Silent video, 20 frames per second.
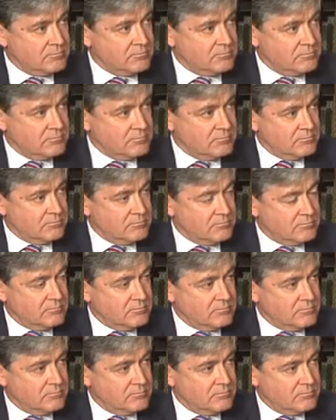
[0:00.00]

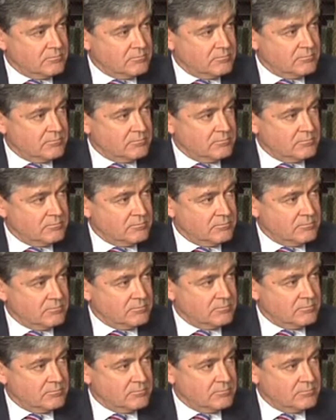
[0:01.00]

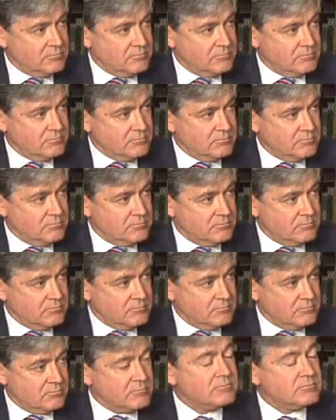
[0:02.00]

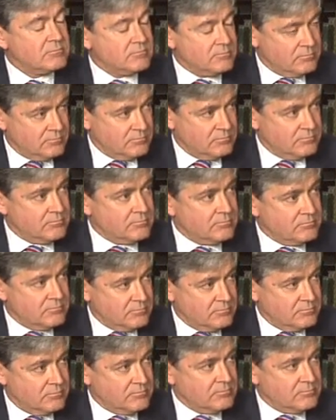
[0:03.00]

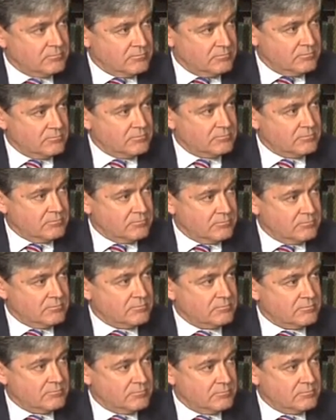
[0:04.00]

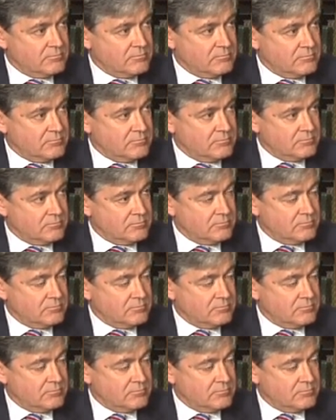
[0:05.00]
This person isn't speaking.